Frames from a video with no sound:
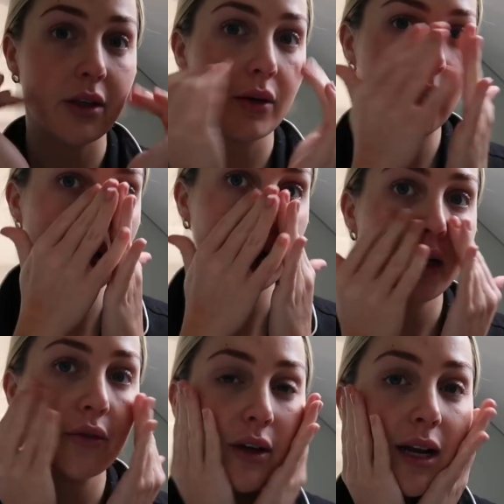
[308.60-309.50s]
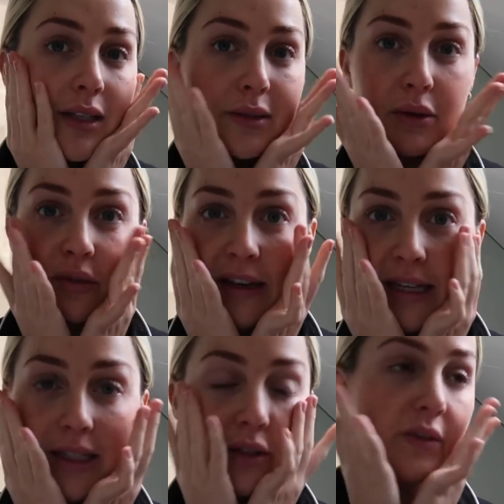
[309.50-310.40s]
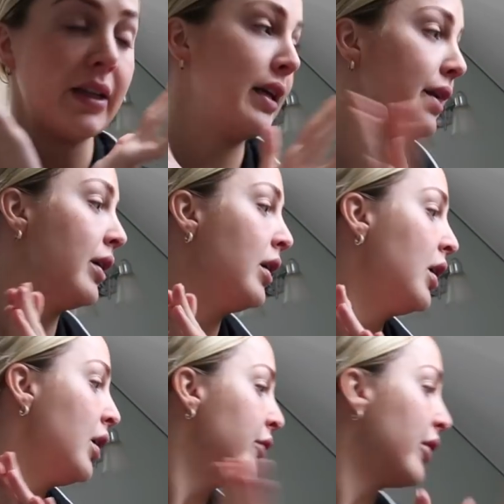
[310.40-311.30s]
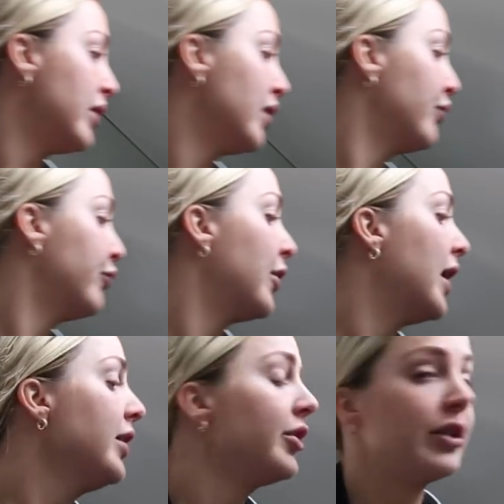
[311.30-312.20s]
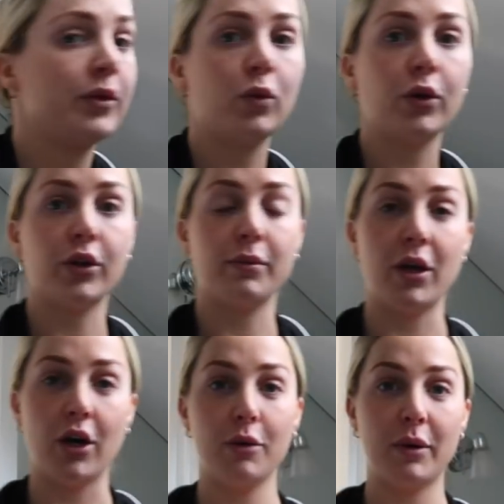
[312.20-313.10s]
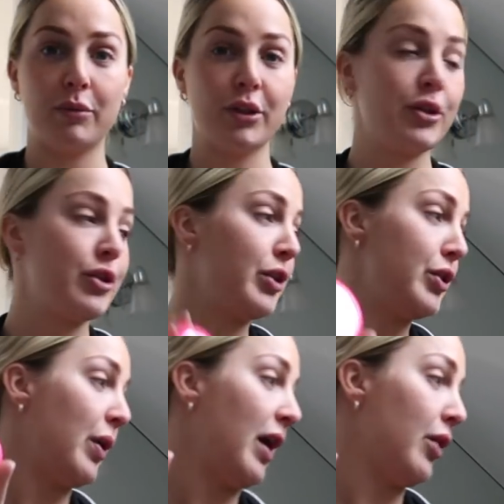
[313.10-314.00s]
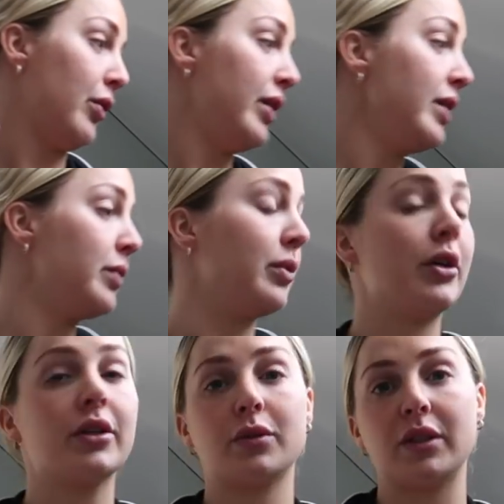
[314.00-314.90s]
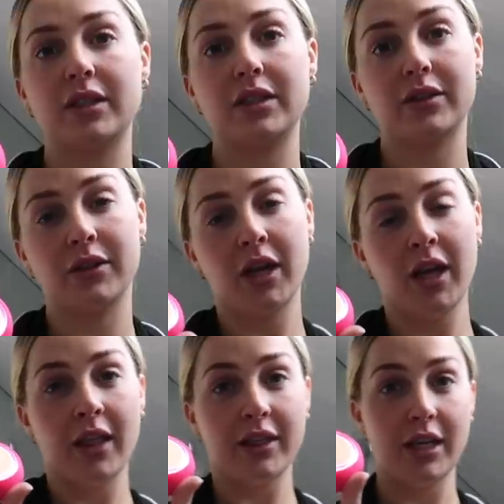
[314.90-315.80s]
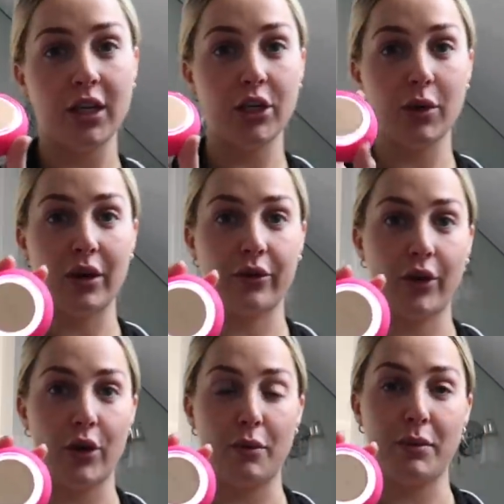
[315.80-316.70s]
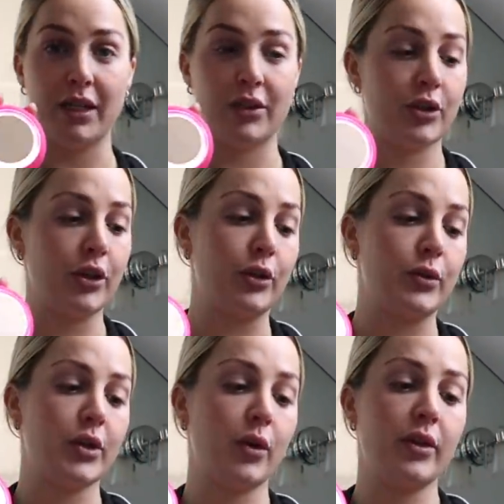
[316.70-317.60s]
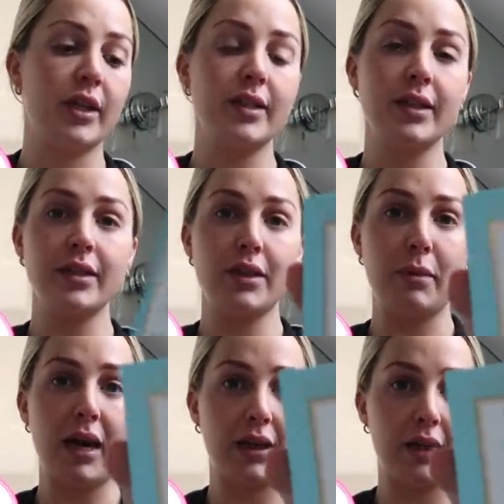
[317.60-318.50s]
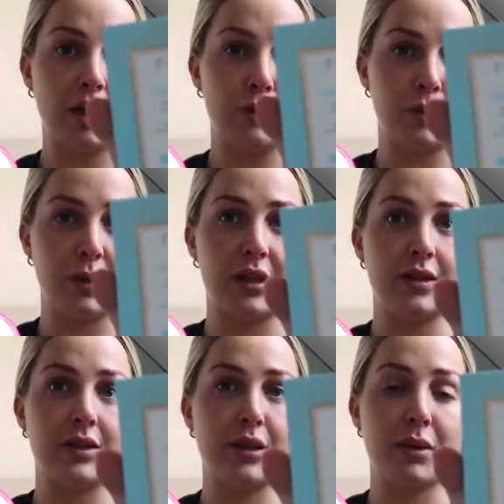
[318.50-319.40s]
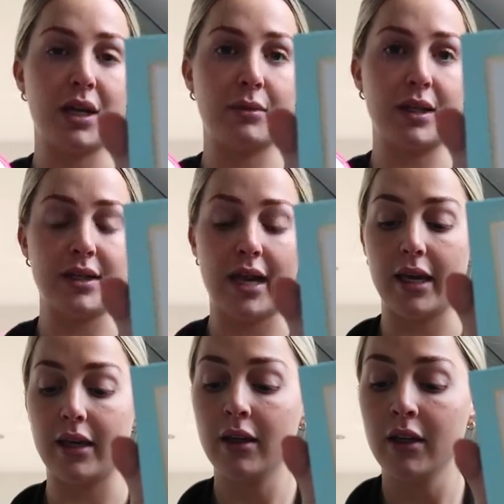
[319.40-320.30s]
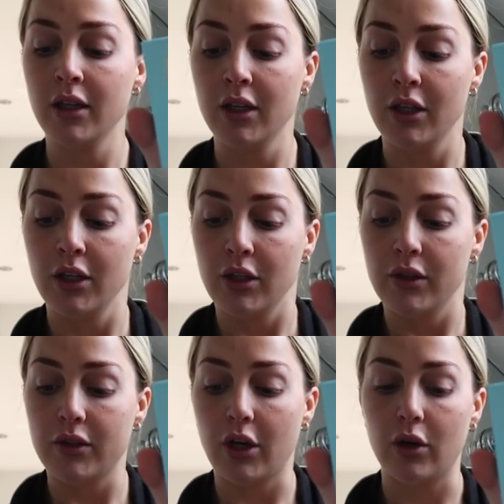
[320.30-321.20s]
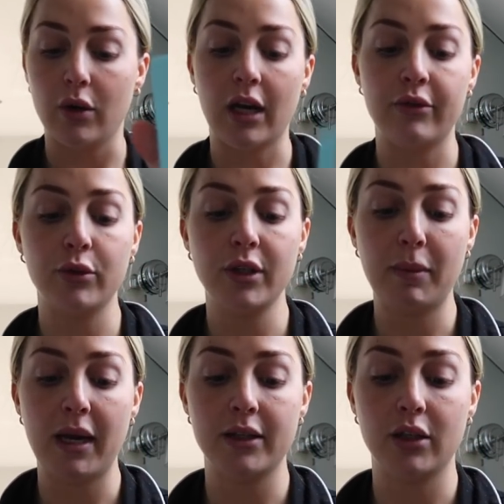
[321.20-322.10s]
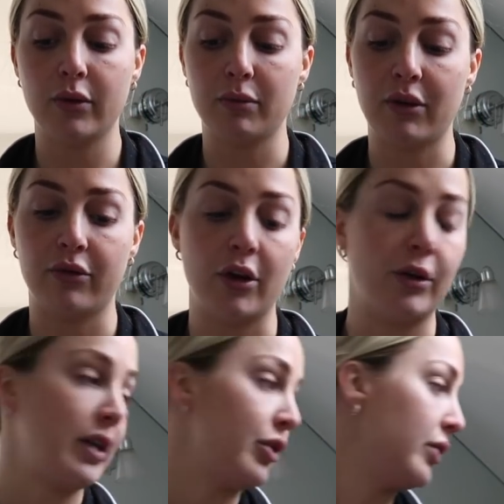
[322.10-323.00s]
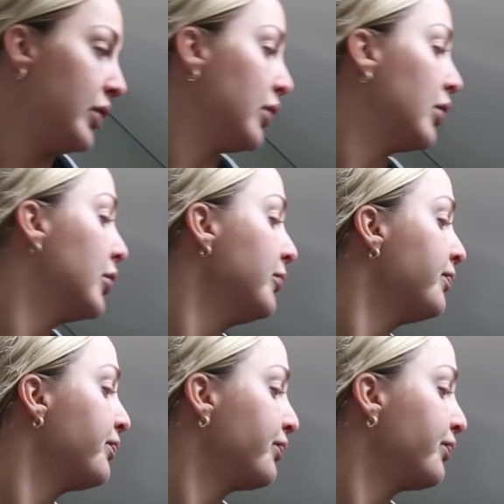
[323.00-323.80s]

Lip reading: so now I've cleansed my face, it's feeling very fresh and it's woken me up. I'm gonna show you how this works, which is the UFO Mini 2. So this is the pack it comes with. This is the Make My Day. So I've already paired up with my phone, as you saw.